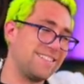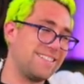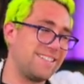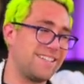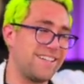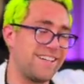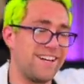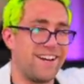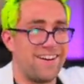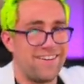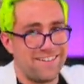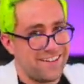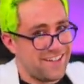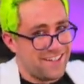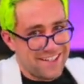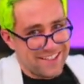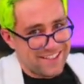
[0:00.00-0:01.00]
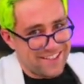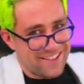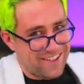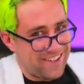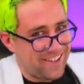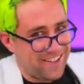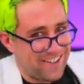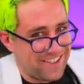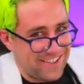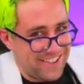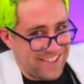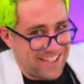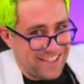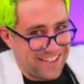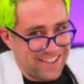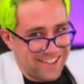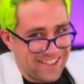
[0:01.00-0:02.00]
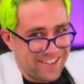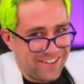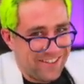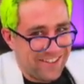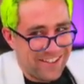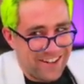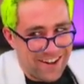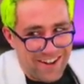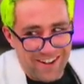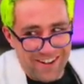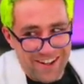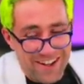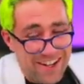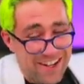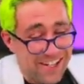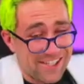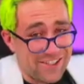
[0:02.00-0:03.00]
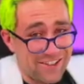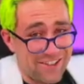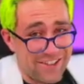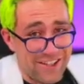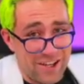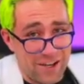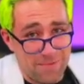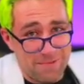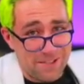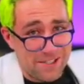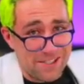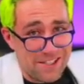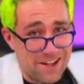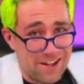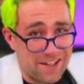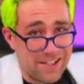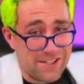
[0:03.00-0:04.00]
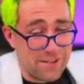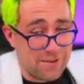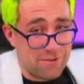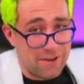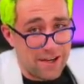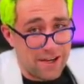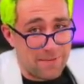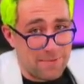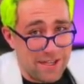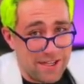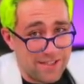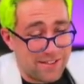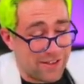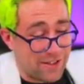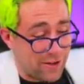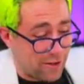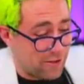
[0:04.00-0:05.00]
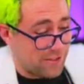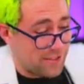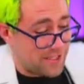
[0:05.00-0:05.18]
you know, this whole Hertz deal is cool and all. I certainly hope the stock isn't running because of the Hertz